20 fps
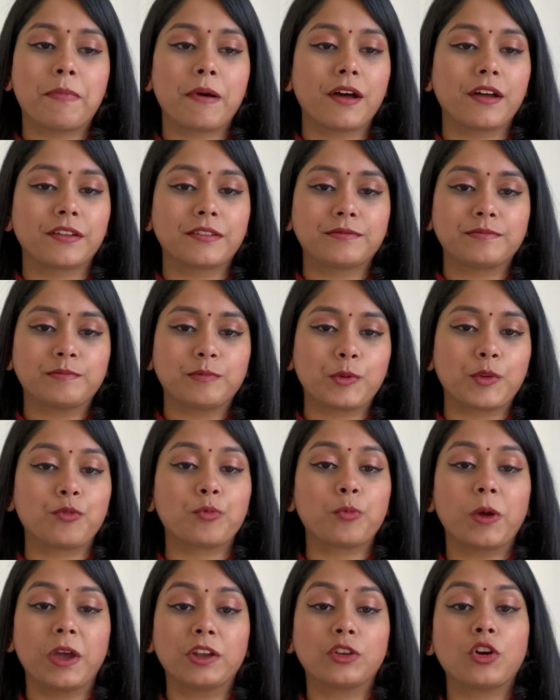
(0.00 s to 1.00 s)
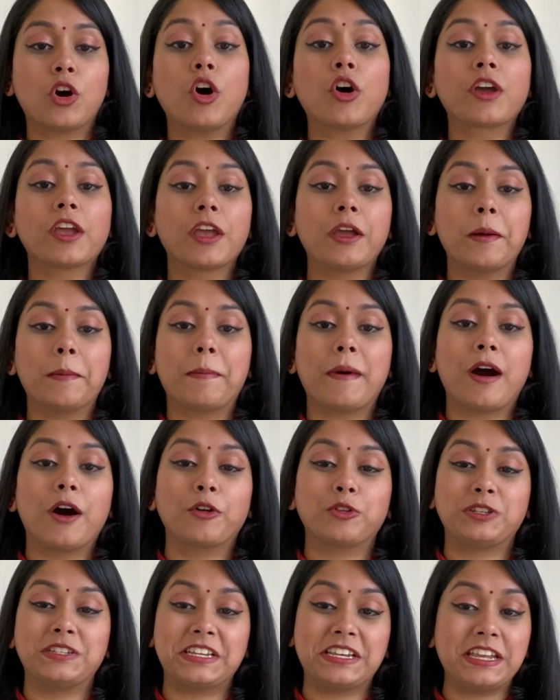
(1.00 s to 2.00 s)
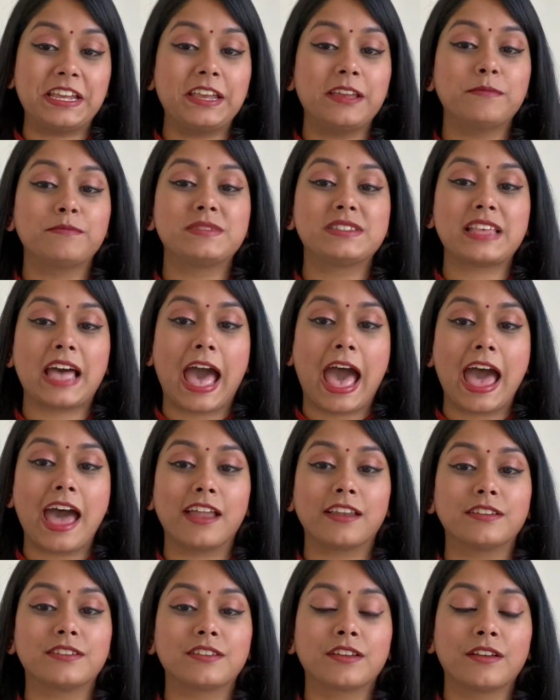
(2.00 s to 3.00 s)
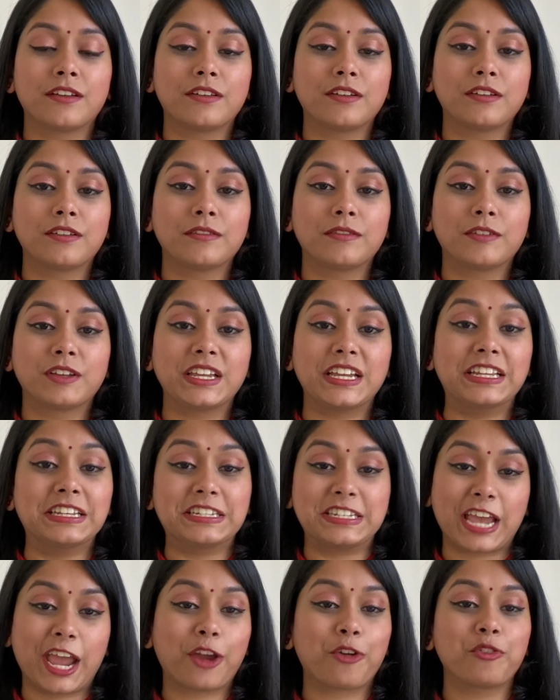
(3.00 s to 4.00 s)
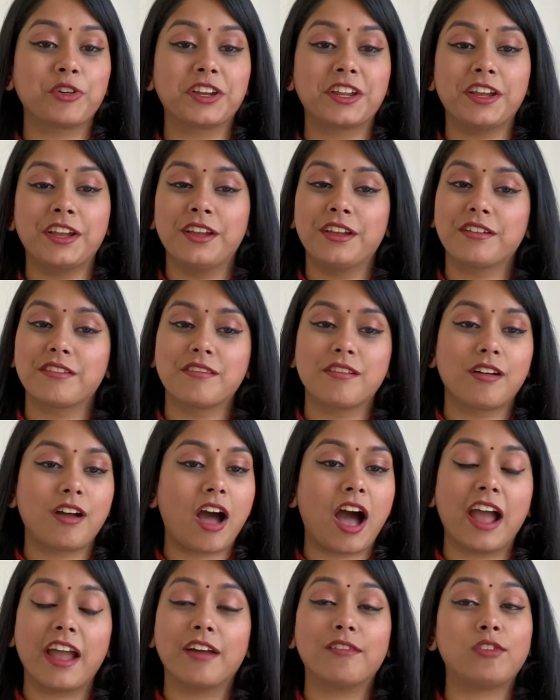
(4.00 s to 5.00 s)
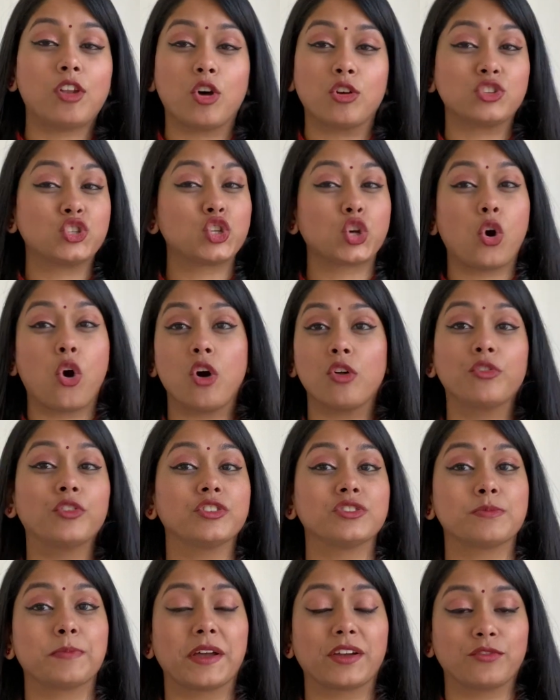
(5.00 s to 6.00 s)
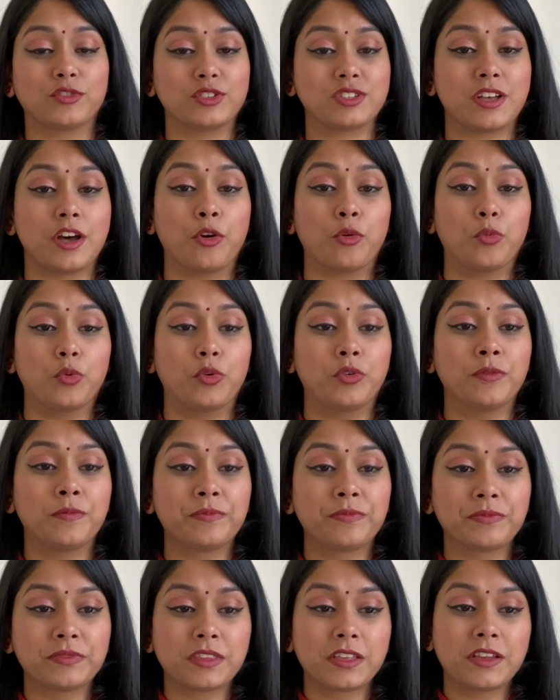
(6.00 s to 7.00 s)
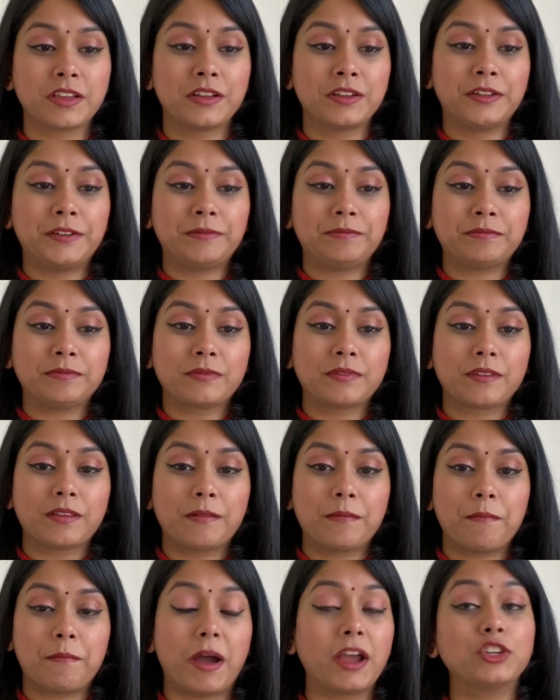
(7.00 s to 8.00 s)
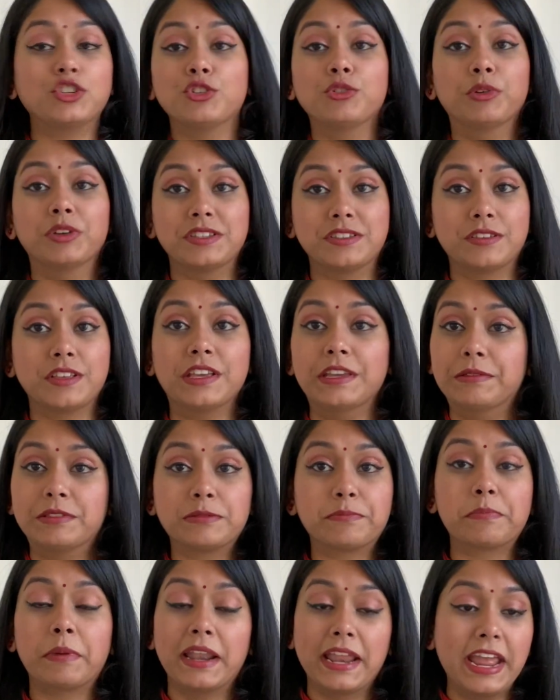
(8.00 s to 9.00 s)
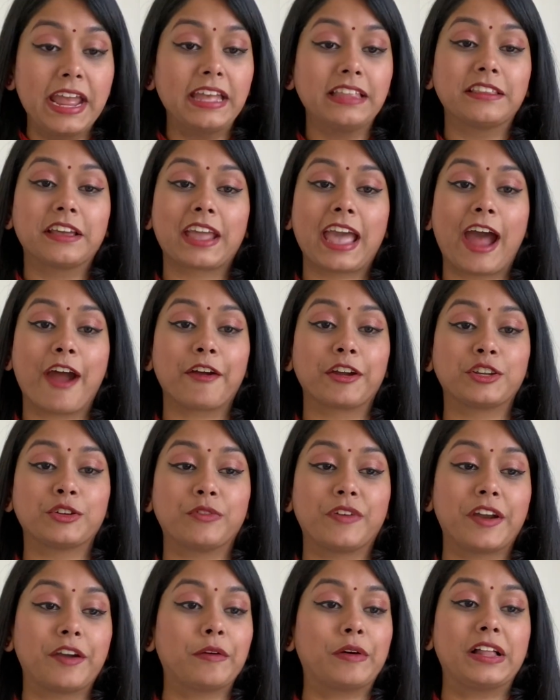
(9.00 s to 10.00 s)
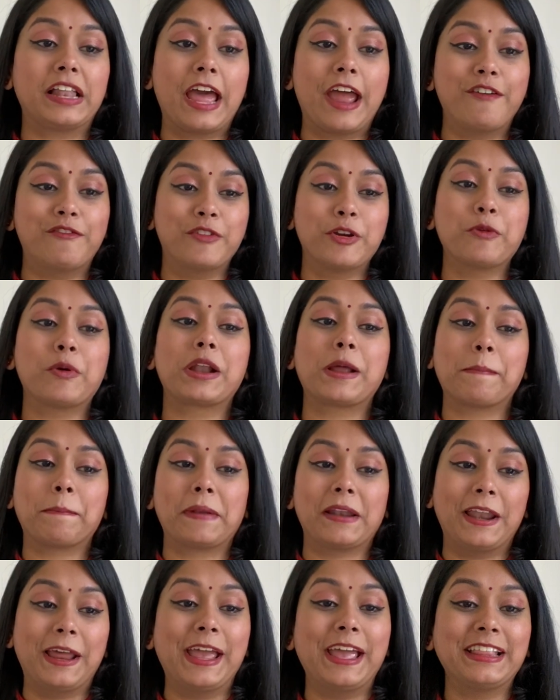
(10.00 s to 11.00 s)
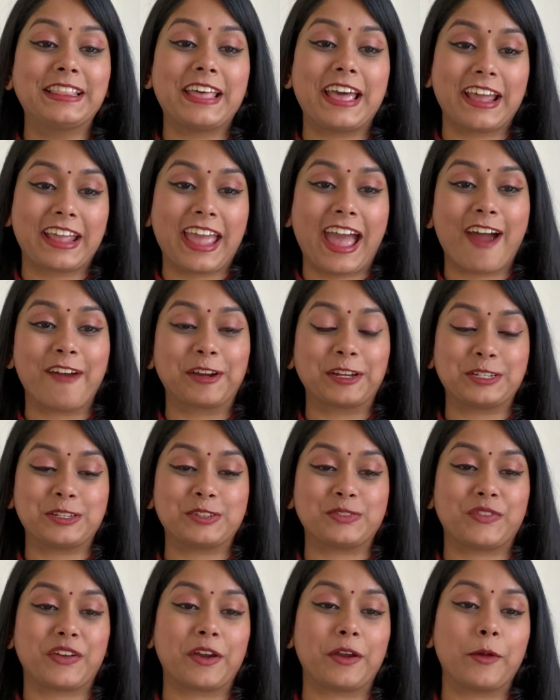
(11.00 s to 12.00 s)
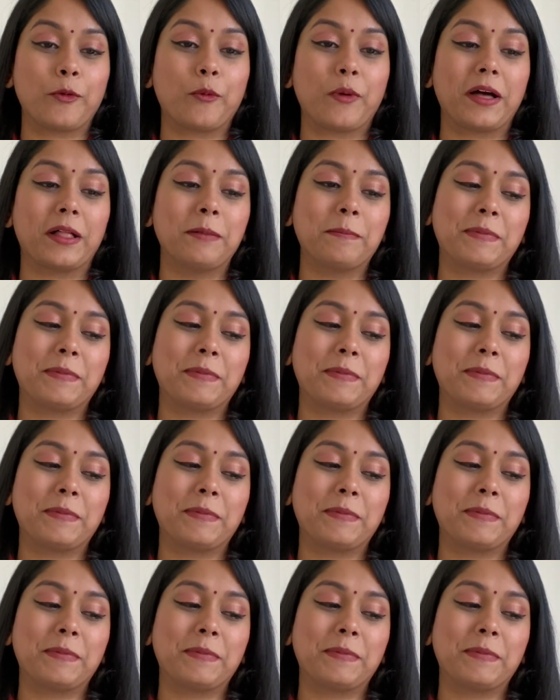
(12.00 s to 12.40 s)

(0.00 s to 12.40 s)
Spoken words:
But if we are talking about teams and integrity, I have lost all respect for Sang-woo. Mind you, he's playing the character very well. Everyone are playing their characters very well.